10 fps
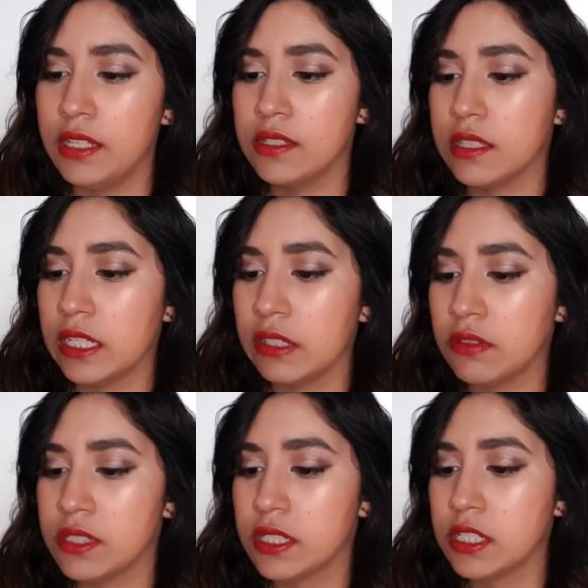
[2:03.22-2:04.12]
is the
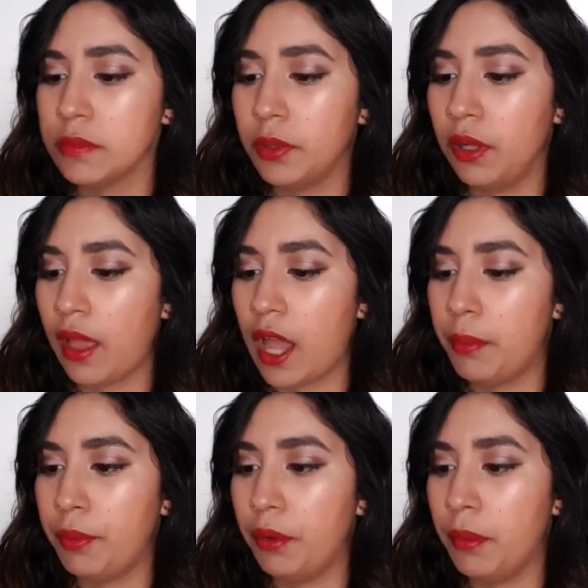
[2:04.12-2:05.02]
Irresistible
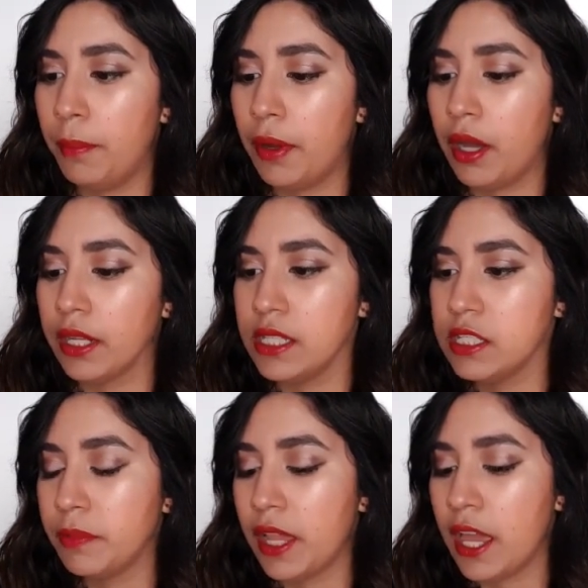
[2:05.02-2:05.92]
Apple Body
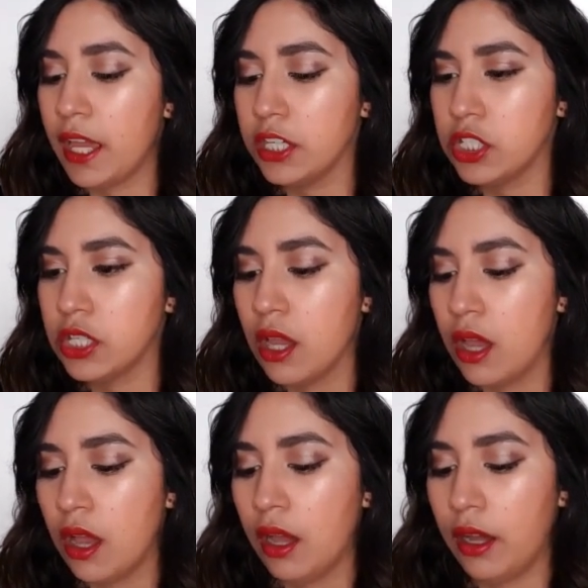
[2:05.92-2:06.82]
Splash.
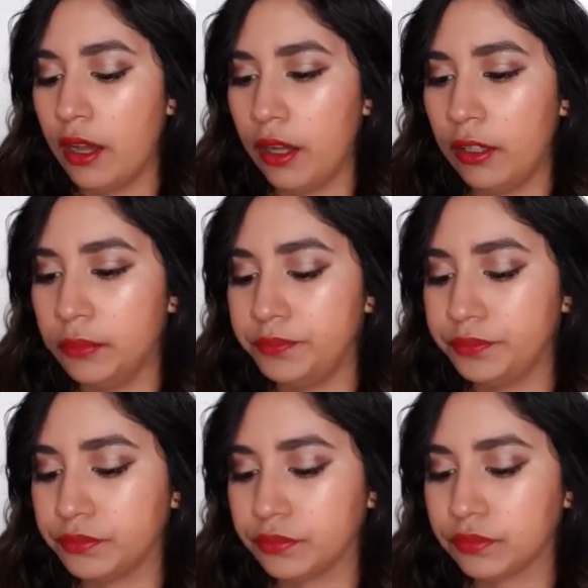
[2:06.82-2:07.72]

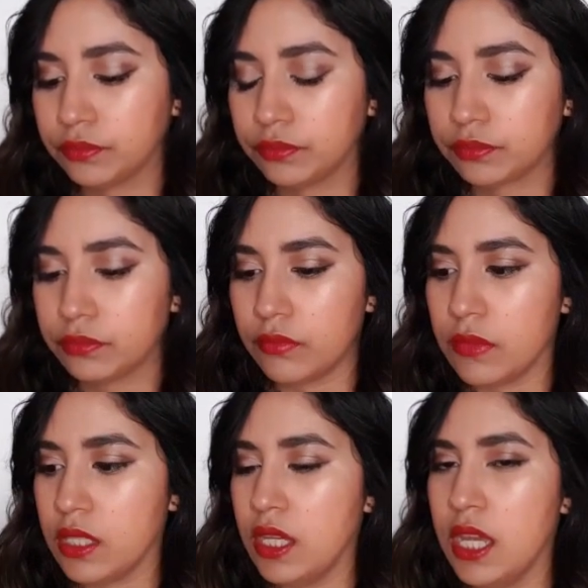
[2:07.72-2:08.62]
And
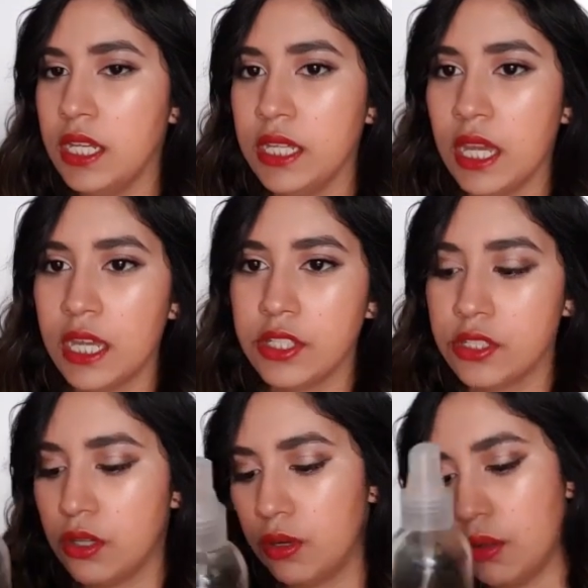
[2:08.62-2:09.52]
yeah,
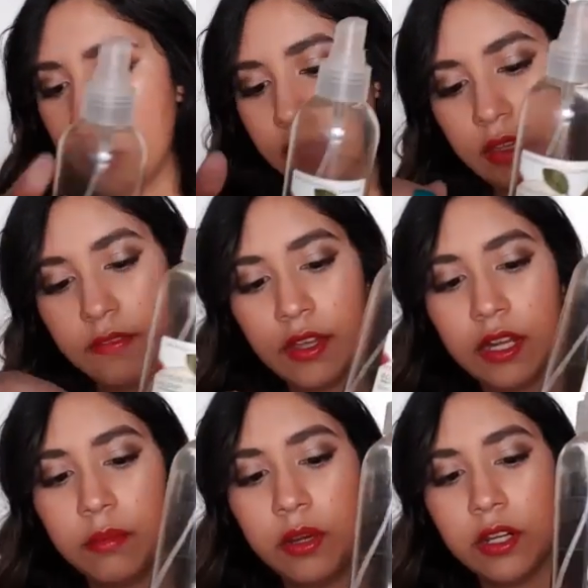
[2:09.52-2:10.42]
so I've
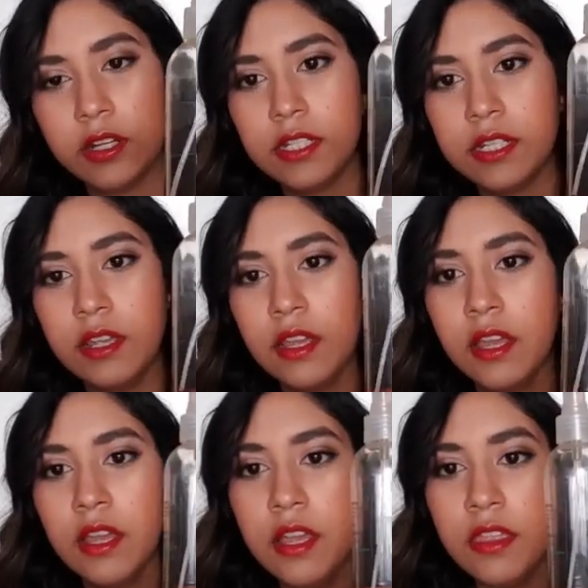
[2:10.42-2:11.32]
kind of marked
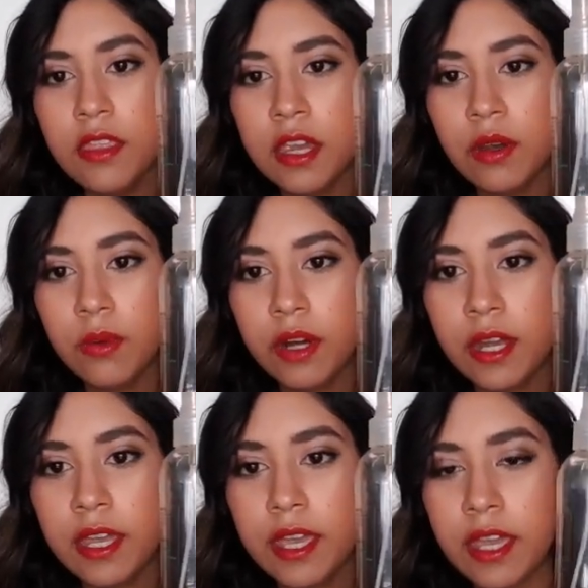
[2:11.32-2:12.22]
there where
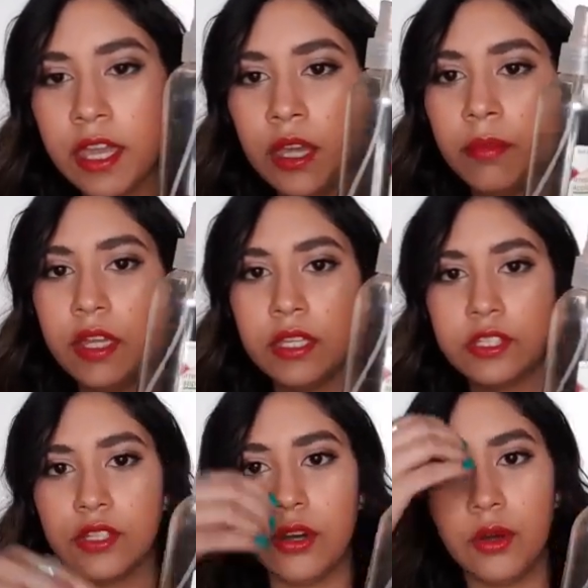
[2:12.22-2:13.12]
I am.
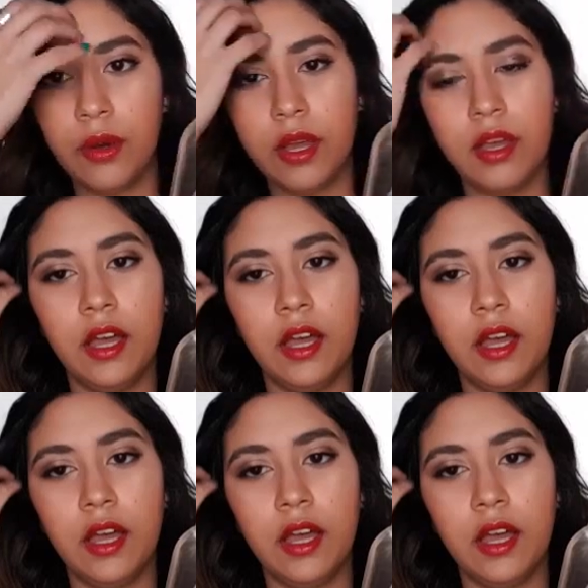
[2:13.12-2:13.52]
So